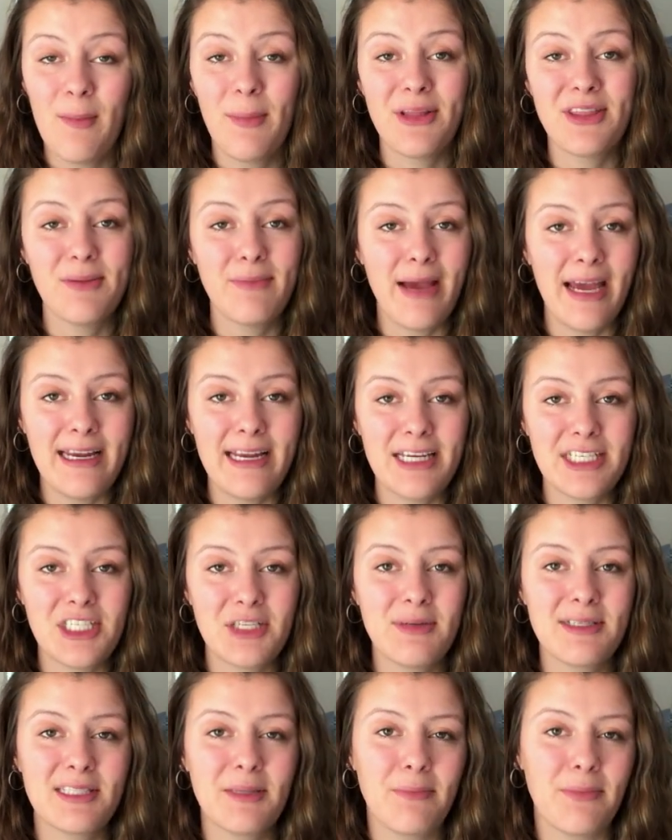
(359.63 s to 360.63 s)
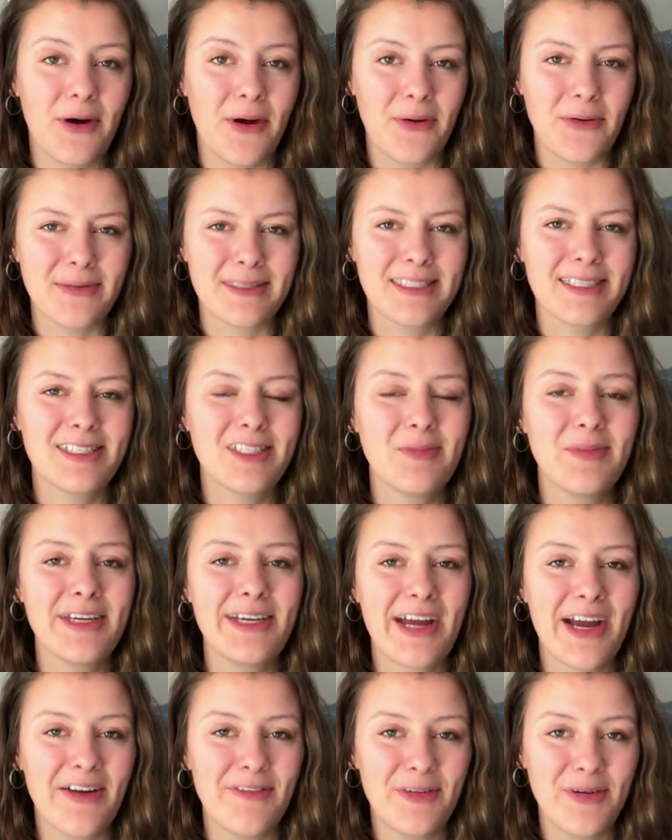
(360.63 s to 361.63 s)
But the main issue is the bones, so
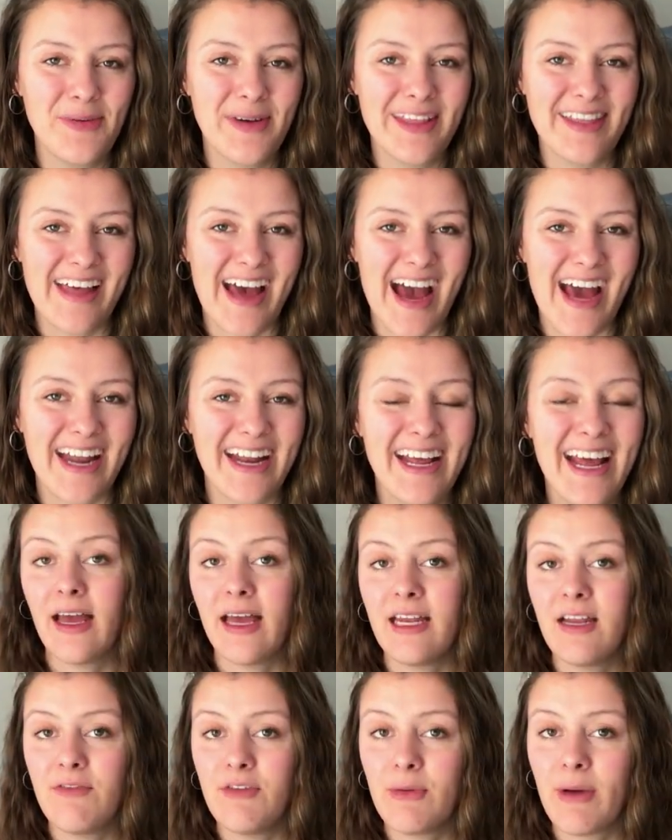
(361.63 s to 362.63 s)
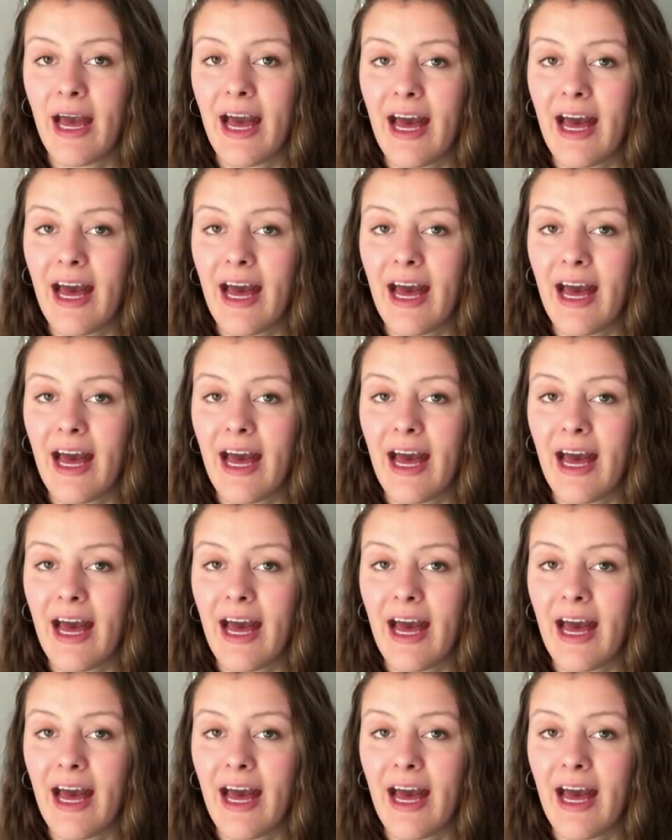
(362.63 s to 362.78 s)
be careful with that. And if you